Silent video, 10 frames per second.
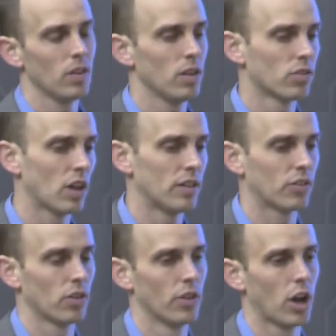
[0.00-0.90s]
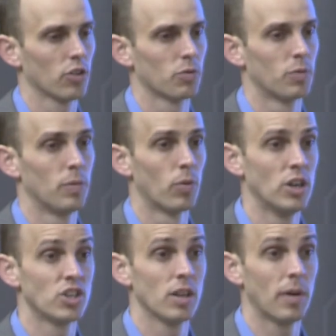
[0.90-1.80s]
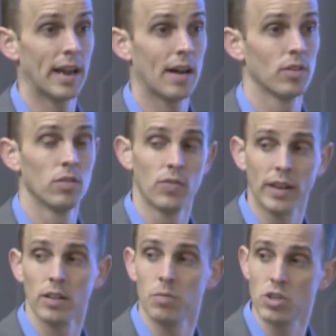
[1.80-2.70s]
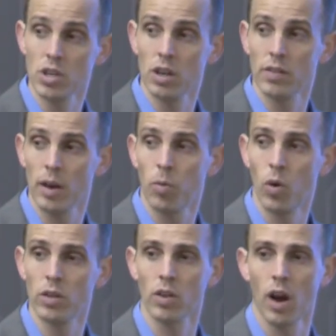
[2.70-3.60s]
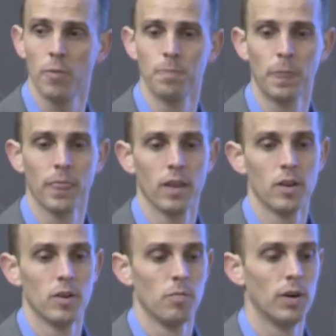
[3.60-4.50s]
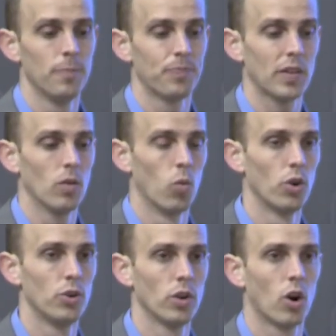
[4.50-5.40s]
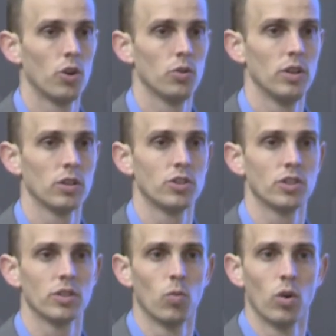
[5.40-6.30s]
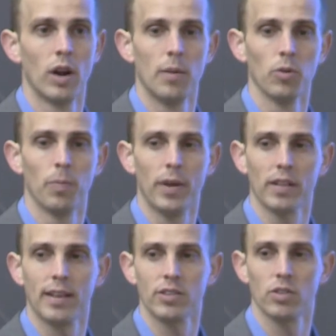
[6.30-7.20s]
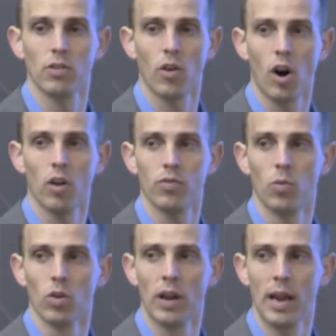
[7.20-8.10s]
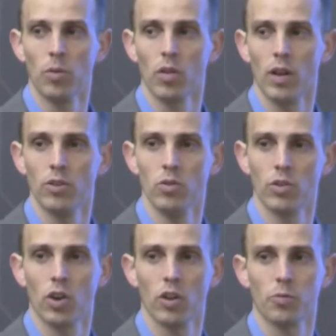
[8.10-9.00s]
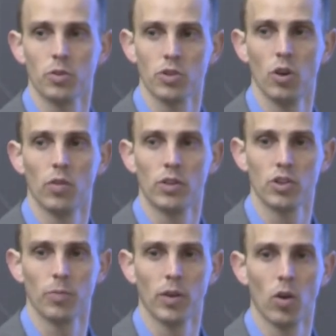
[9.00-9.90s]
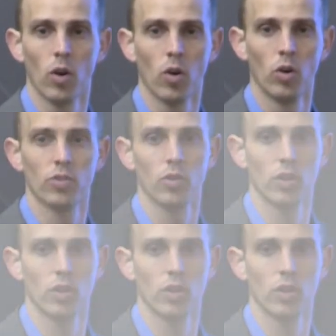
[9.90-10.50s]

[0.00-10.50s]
it's not necessarily the customer's been breached. They might have an infected machine at that point in time. But we're doing our due diligence and we're able to pick that stuff off and we're able to let you as customers know that there's something going on so it